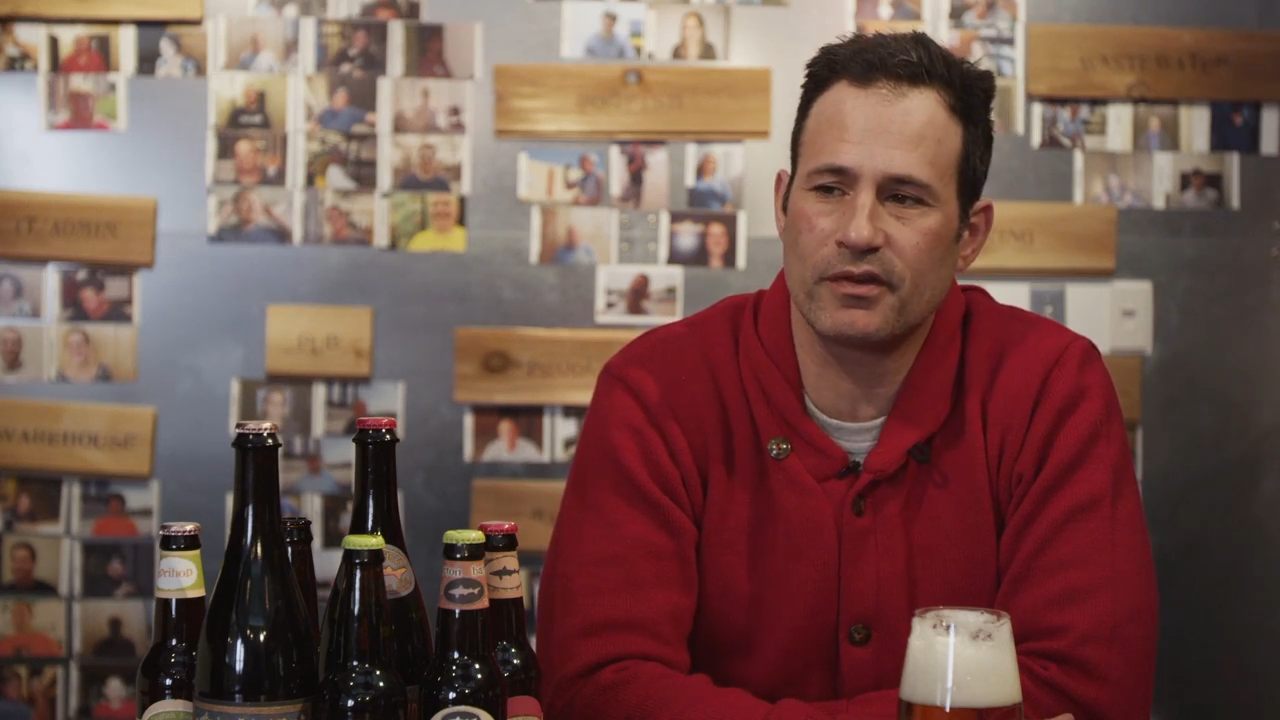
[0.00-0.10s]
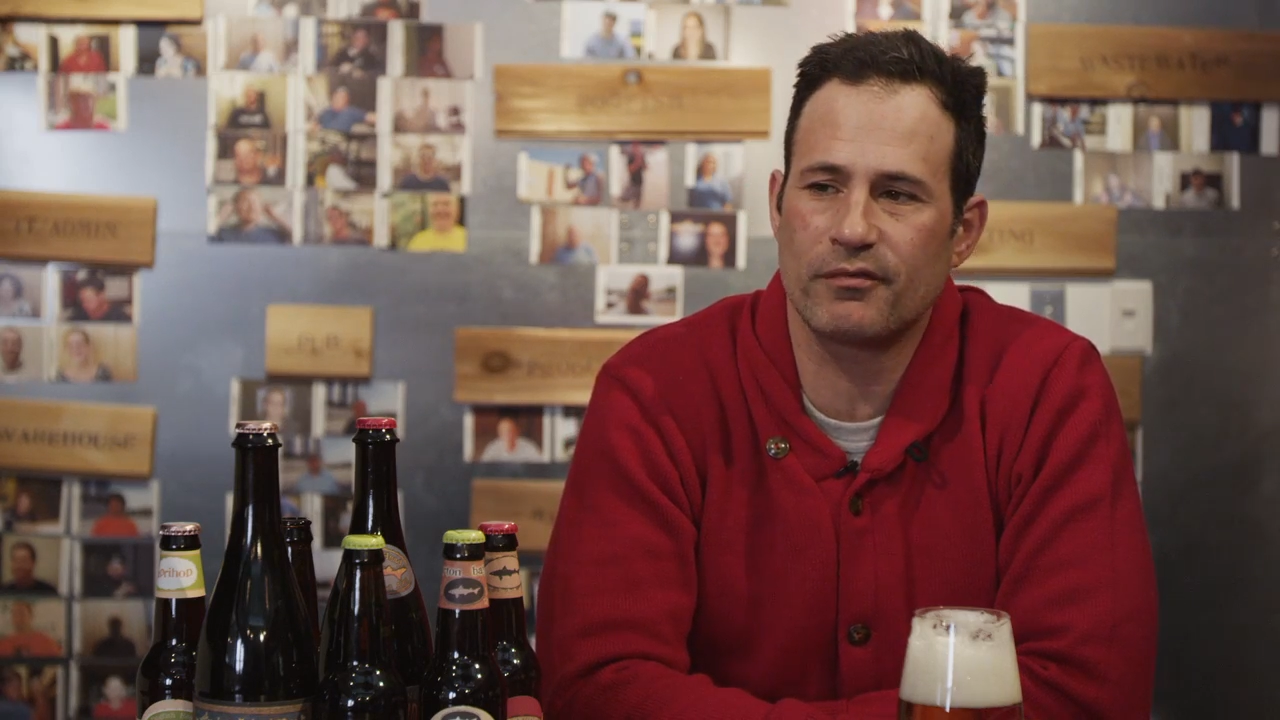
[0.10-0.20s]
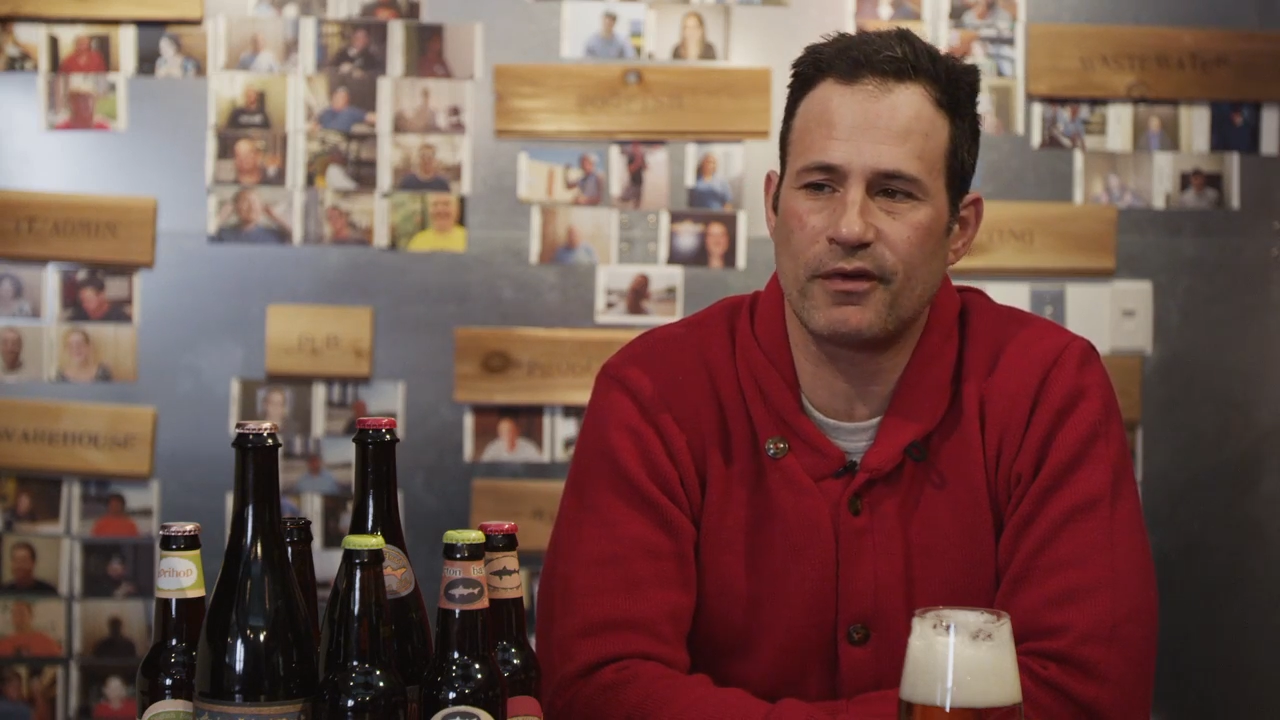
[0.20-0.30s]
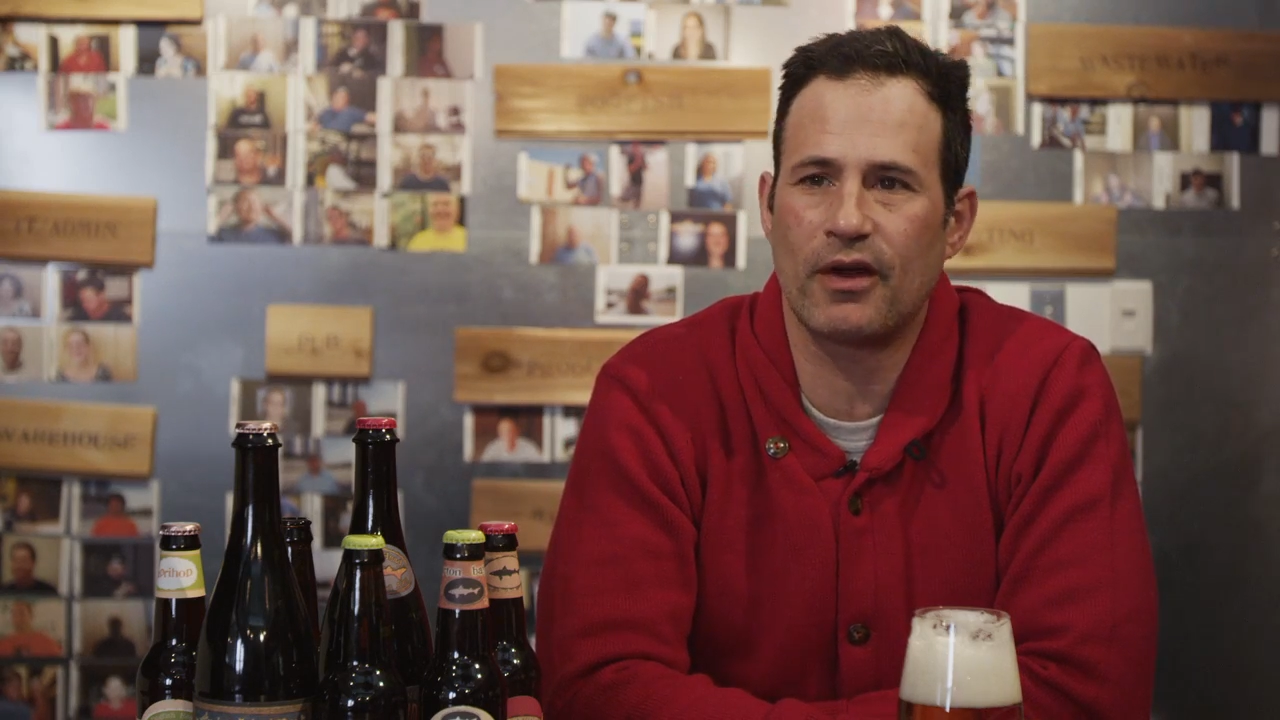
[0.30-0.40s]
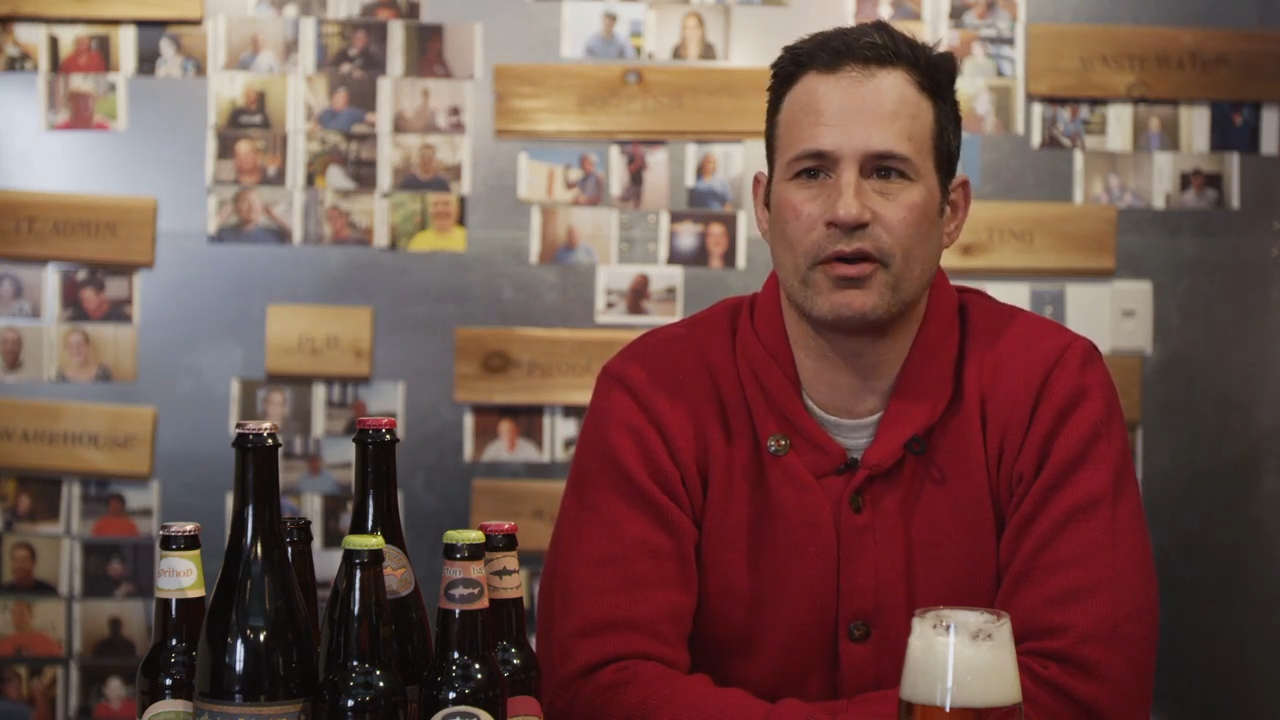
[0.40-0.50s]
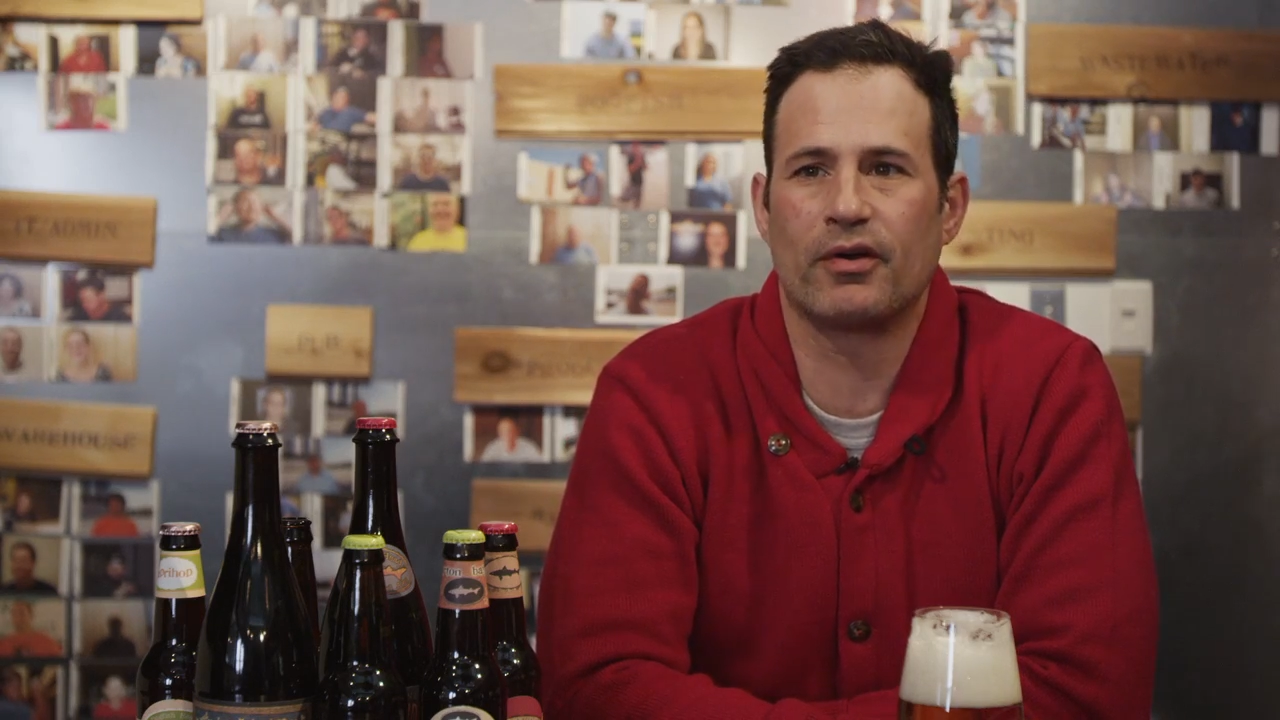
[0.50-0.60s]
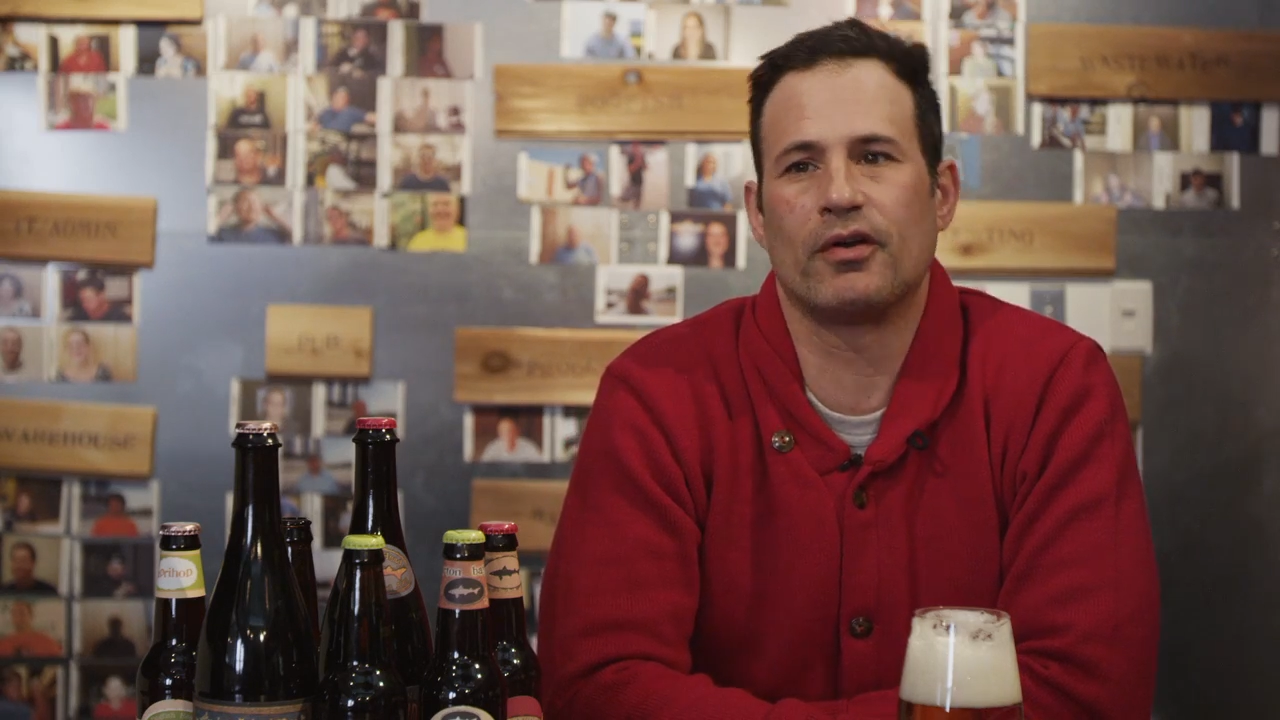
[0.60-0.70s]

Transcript: and founder